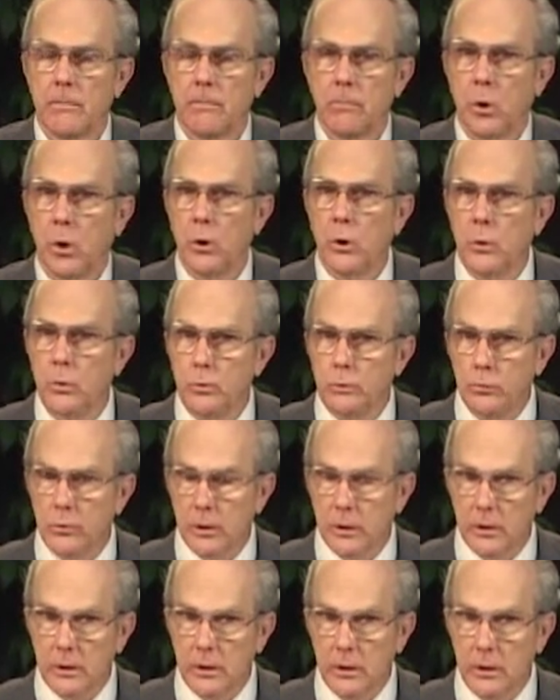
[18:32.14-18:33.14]
Well, who's
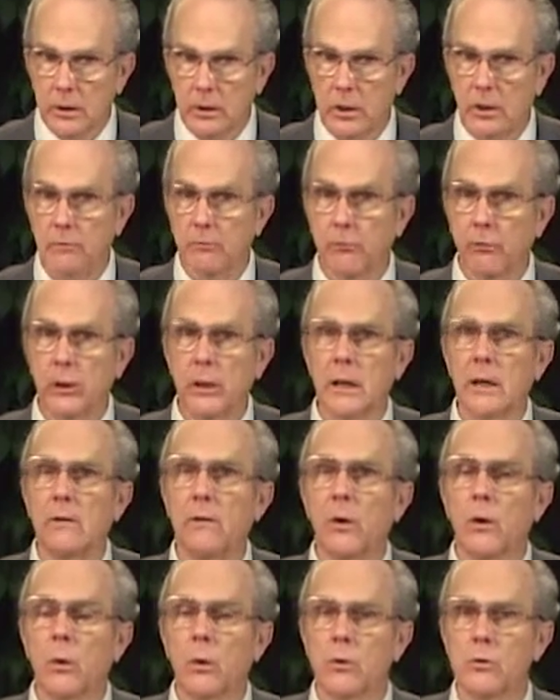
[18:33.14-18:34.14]
confronting
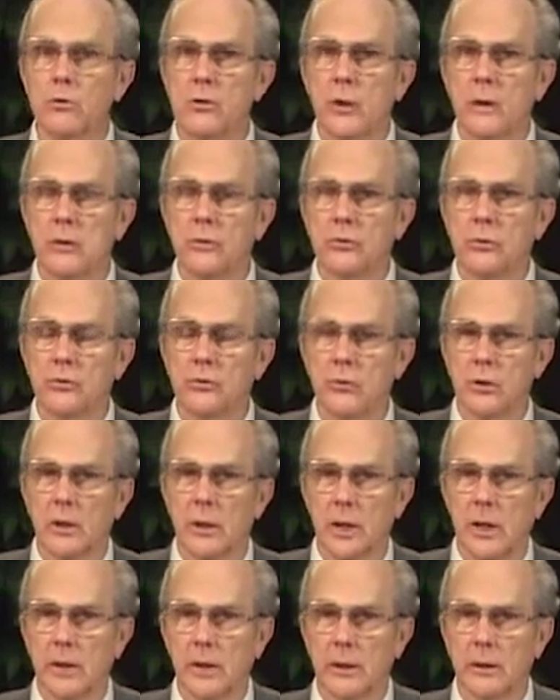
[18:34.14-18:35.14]
the Lord Jesus
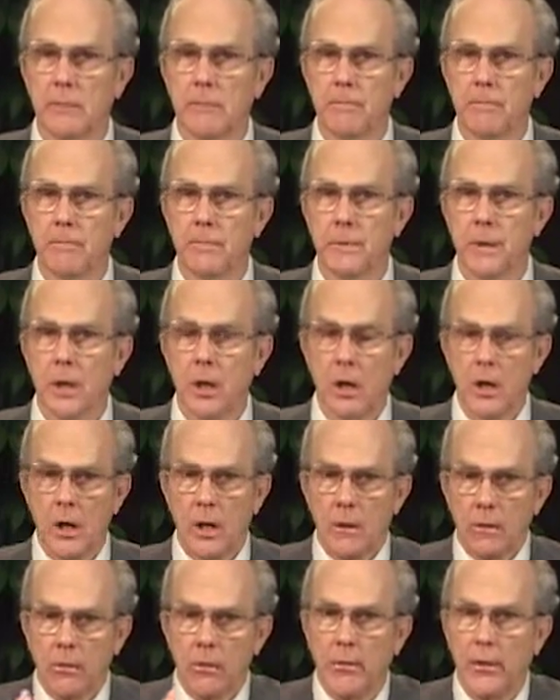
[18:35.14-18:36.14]
today?
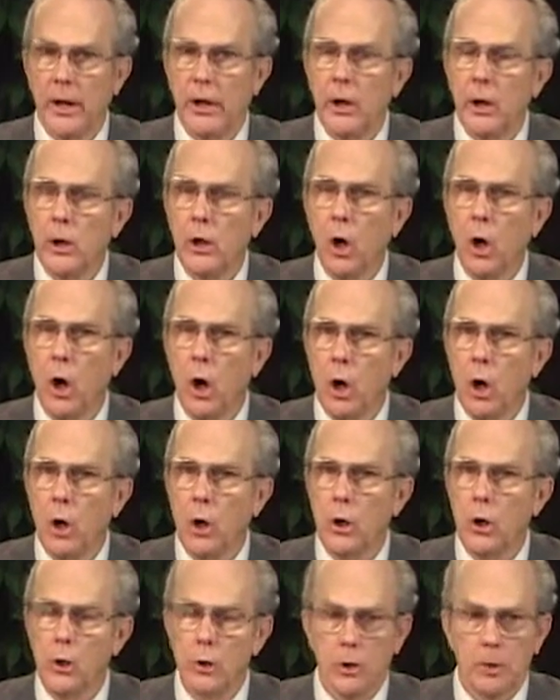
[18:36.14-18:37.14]
There
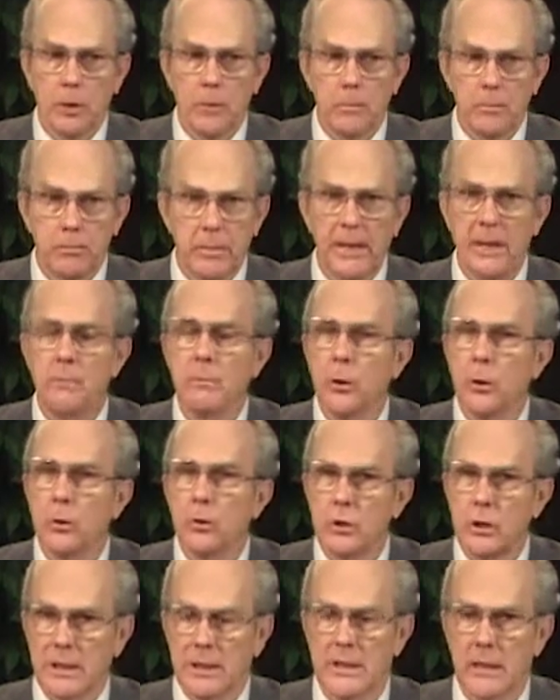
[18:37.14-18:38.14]
are people
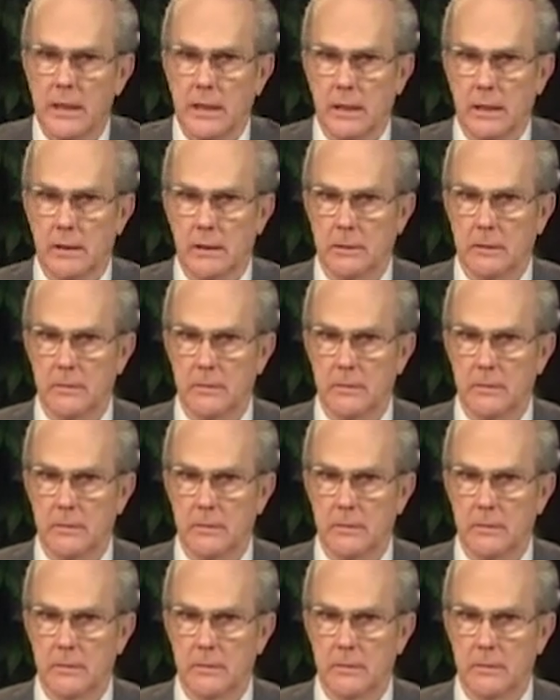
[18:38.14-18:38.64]
today,